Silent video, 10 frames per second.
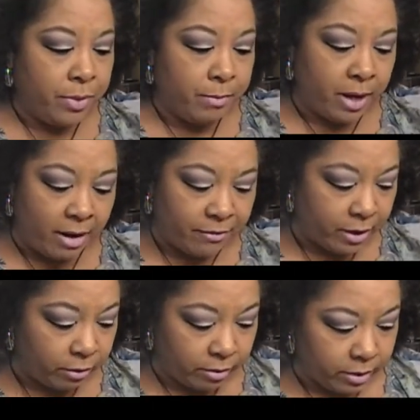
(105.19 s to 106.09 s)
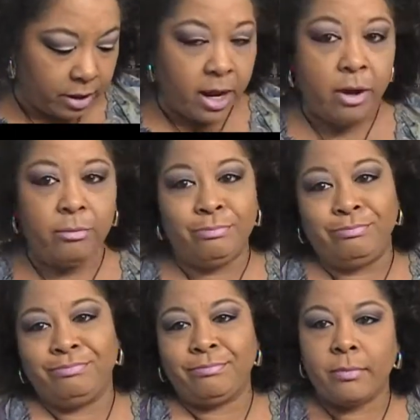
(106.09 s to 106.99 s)
but I figured you know
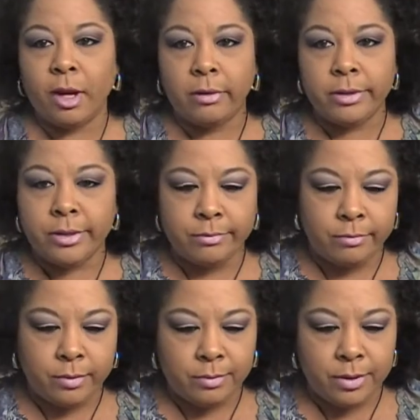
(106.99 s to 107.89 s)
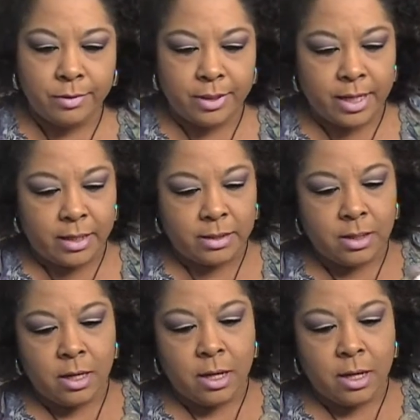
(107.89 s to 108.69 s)
I'll just use these.